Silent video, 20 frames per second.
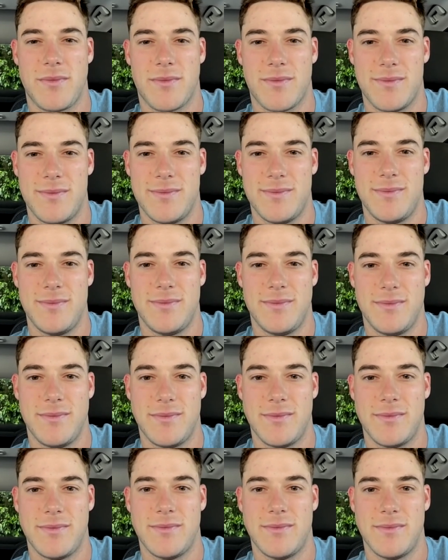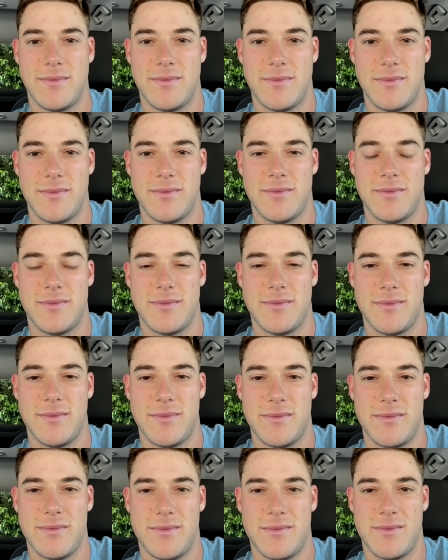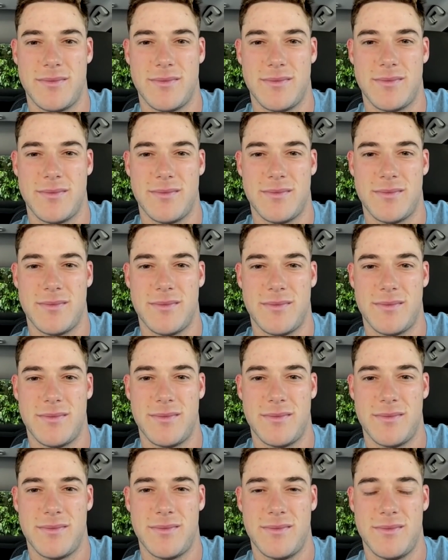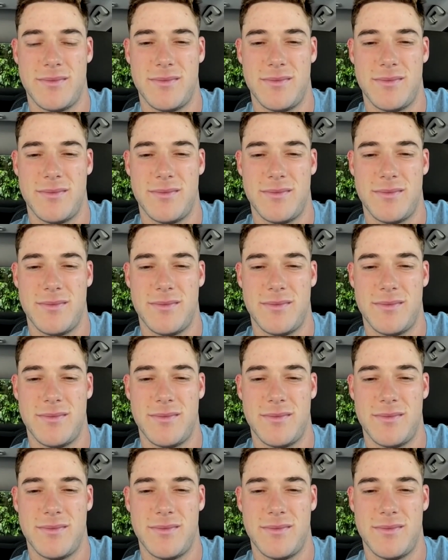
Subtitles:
The person shown says nothing.